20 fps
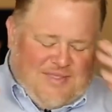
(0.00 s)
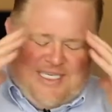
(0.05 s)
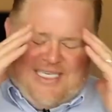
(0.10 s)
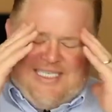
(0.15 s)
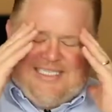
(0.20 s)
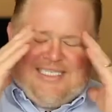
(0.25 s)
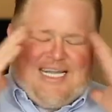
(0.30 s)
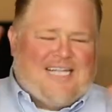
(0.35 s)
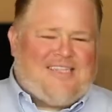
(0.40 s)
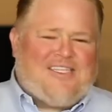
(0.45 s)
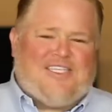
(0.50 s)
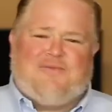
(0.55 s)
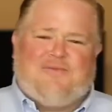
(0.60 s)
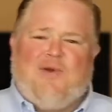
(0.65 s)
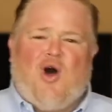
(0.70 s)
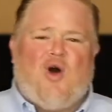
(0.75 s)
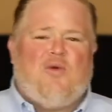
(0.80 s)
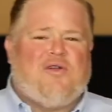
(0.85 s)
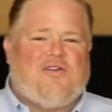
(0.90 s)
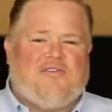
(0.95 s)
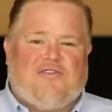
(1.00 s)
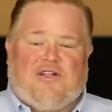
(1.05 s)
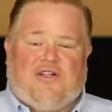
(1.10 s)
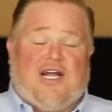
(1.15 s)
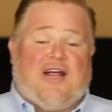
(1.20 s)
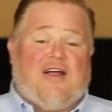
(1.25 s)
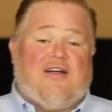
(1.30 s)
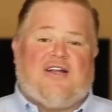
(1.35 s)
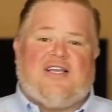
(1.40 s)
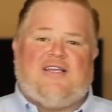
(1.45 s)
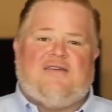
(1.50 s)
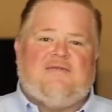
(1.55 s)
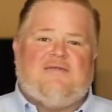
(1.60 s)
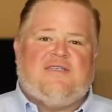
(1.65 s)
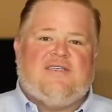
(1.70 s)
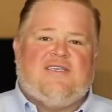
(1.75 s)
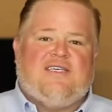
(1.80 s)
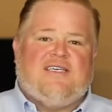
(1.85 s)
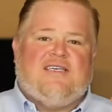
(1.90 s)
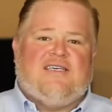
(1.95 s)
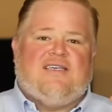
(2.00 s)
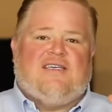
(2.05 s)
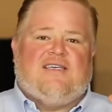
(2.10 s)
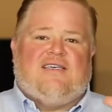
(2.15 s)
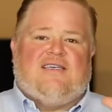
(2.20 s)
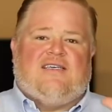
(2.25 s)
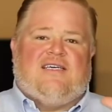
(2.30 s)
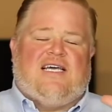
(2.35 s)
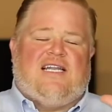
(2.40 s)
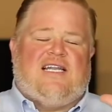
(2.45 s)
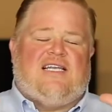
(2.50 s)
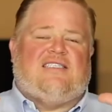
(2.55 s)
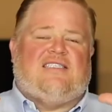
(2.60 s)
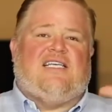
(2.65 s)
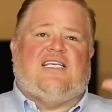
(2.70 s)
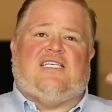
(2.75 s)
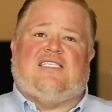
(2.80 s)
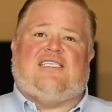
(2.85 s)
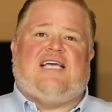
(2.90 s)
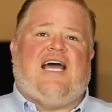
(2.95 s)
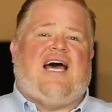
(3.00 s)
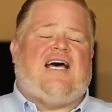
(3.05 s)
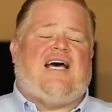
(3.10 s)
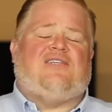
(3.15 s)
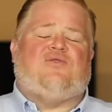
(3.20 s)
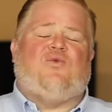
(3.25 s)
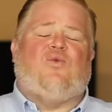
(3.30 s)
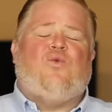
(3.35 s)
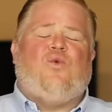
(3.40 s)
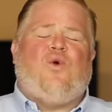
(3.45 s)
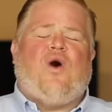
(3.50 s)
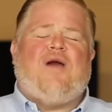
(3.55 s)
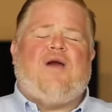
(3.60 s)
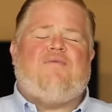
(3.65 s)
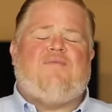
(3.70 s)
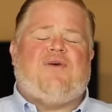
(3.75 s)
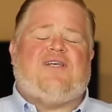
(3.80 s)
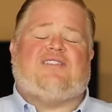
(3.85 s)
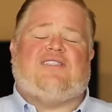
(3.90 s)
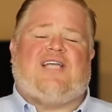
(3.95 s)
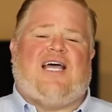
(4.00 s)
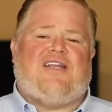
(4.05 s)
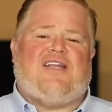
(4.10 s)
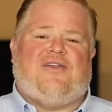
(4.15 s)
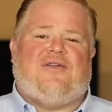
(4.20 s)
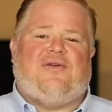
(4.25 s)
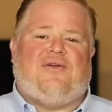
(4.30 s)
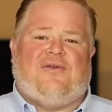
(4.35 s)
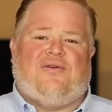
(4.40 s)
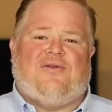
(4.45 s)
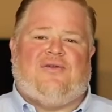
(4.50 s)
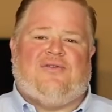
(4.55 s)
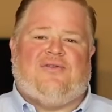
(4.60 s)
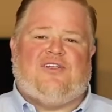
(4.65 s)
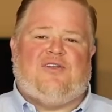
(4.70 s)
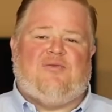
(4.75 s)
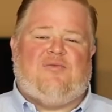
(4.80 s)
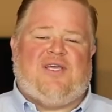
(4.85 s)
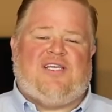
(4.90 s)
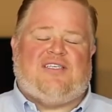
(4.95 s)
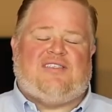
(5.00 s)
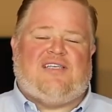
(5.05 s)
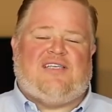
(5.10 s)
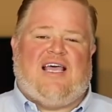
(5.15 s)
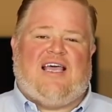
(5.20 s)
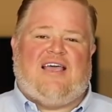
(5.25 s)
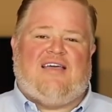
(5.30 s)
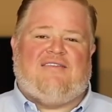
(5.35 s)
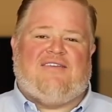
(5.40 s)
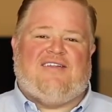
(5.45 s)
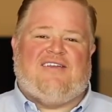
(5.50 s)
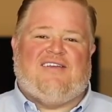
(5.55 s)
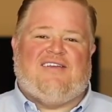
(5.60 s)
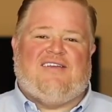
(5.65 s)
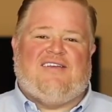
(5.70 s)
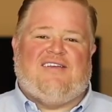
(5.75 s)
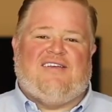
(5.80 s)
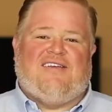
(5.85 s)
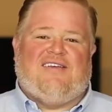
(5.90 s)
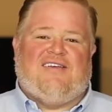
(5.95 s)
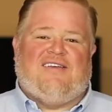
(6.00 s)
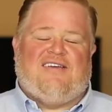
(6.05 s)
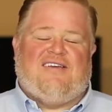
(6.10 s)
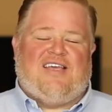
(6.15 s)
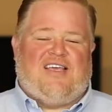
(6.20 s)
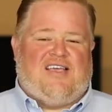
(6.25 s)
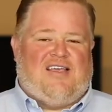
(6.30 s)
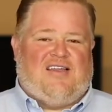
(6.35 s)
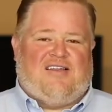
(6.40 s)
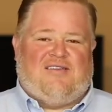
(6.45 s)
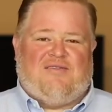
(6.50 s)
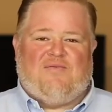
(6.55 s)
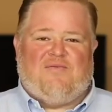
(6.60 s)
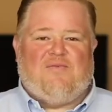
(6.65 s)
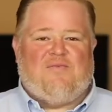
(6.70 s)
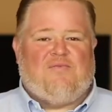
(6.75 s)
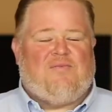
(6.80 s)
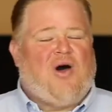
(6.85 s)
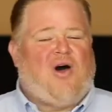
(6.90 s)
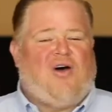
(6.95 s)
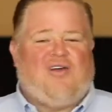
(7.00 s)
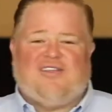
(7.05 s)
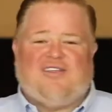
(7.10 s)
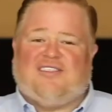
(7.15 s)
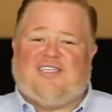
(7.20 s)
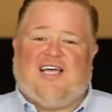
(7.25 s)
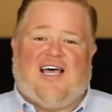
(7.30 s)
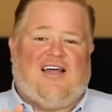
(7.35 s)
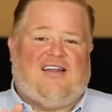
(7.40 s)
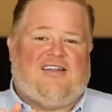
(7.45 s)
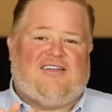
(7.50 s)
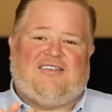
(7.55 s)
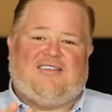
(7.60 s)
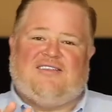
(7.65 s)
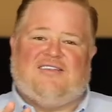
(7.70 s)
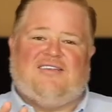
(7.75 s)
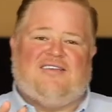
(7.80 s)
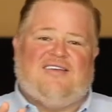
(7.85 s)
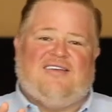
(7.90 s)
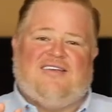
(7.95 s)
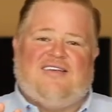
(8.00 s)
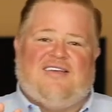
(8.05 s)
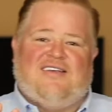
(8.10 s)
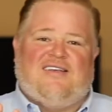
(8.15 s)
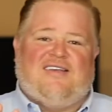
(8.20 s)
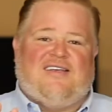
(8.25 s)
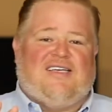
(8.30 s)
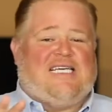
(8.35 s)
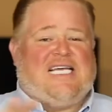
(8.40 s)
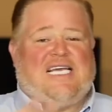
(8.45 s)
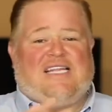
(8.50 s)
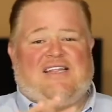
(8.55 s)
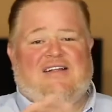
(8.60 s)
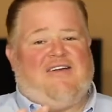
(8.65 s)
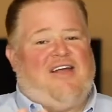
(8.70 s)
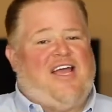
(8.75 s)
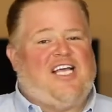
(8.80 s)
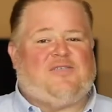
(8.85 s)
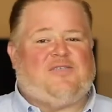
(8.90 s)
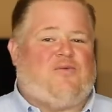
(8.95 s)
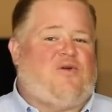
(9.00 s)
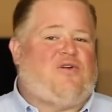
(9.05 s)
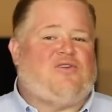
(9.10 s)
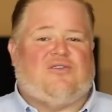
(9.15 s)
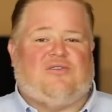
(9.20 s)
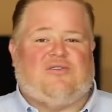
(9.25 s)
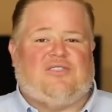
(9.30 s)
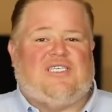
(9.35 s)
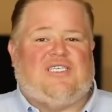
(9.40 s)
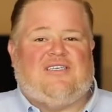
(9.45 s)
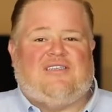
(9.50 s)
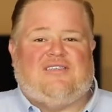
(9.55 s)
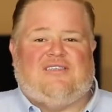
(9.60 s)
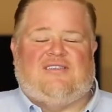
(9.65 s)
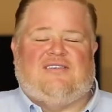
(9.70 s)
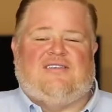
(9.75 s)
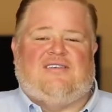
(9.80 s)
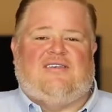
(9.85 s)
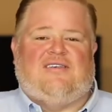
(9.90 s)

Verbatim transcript: He's got this moment of clarity. And he says, Guys, what must I do to be saved? And Paul and Silas, again, they're experts on this.